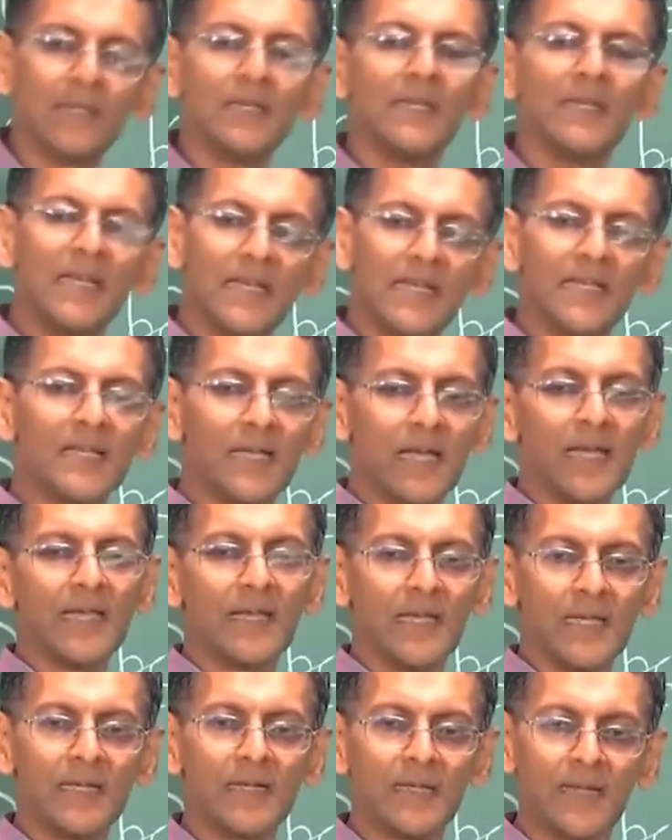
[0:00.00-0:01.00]

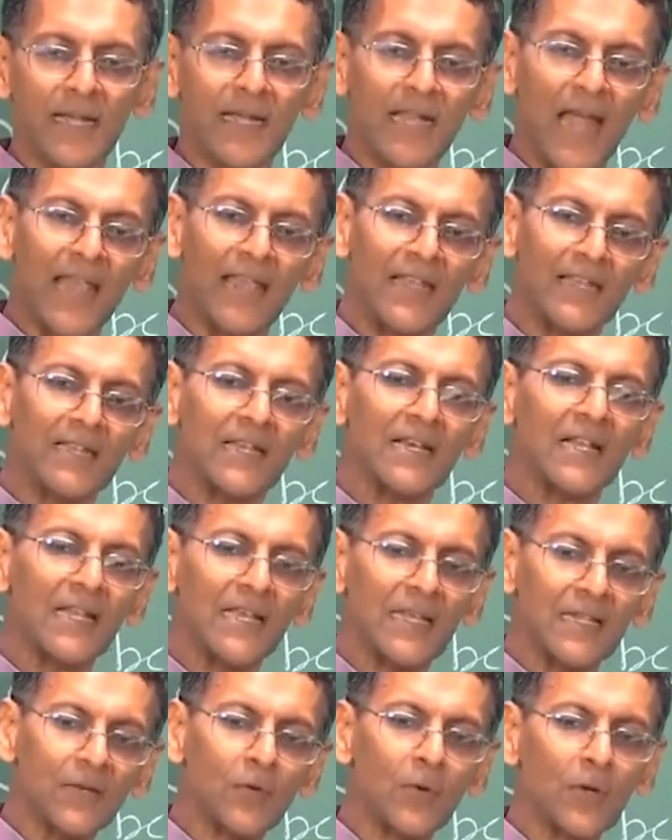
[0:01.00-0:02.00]
right,
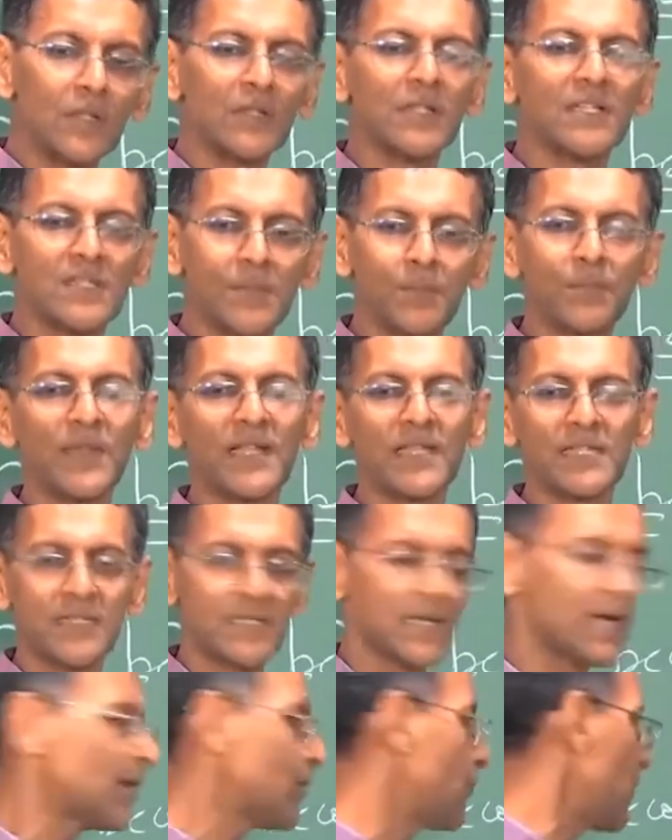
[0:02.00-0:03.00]
analytically one of the simplest
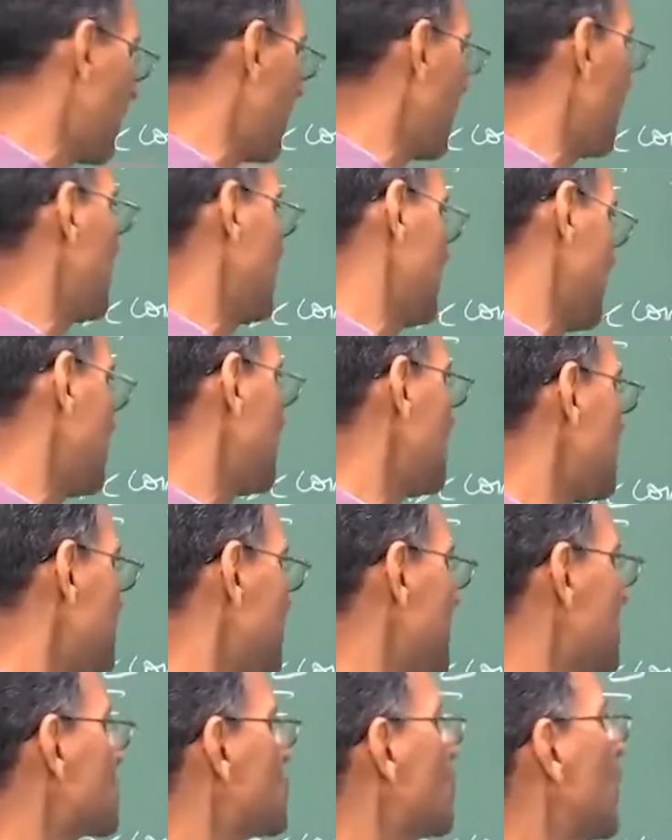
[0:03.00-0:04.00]
way, the
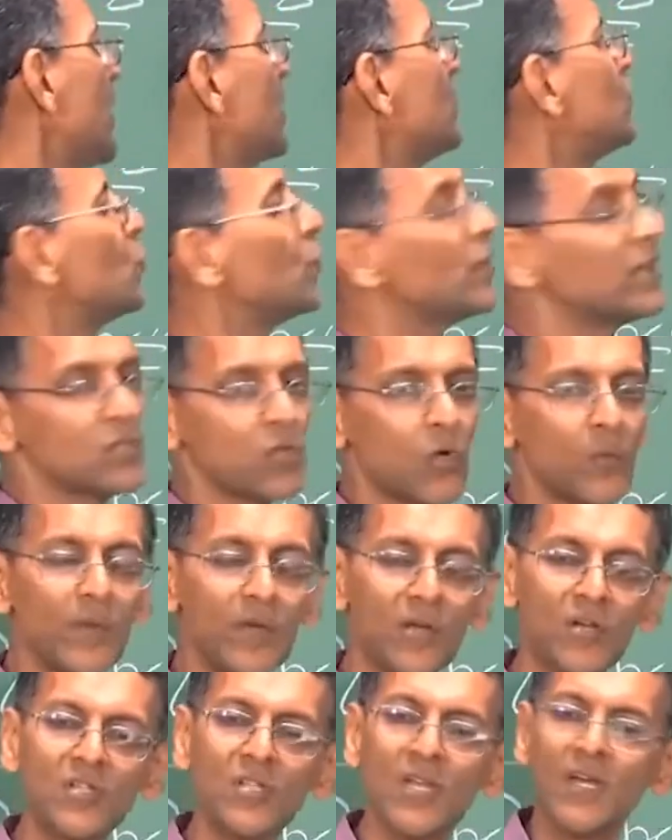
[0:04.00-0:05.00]
easiest way of doing so,
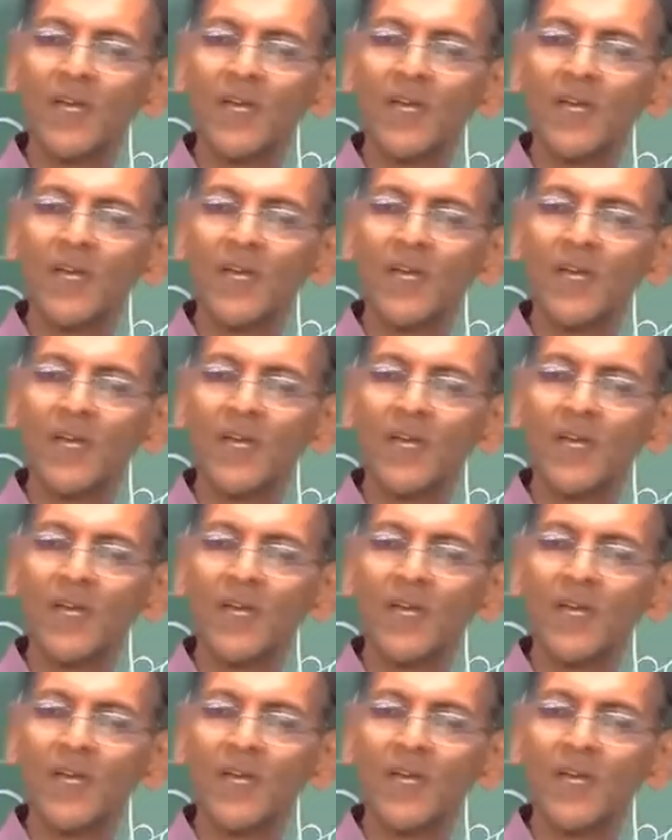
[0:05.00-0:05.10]
because